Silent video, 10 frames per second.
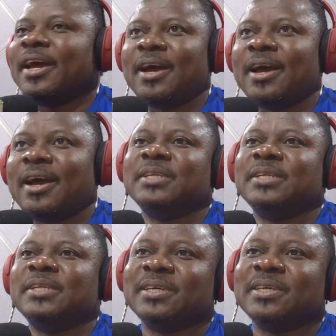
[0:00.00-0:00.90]
I'm
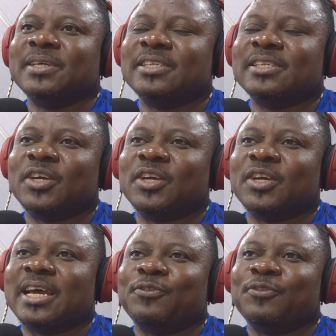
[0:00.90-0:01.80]
naming the greatest of
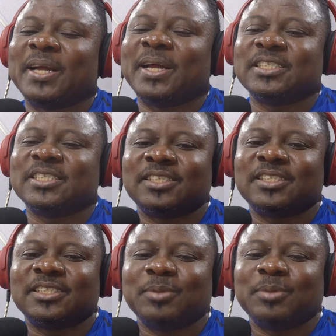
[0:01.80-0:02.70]
all time for Manchester
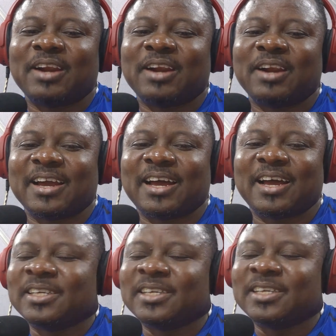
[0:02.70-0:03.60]
City. But right
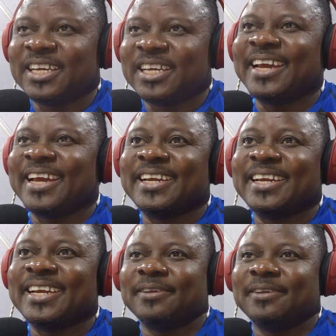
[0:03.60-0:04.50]
now, he ain't
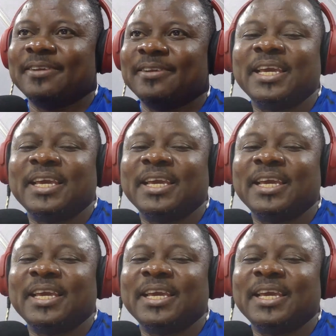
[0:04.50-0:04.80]
there.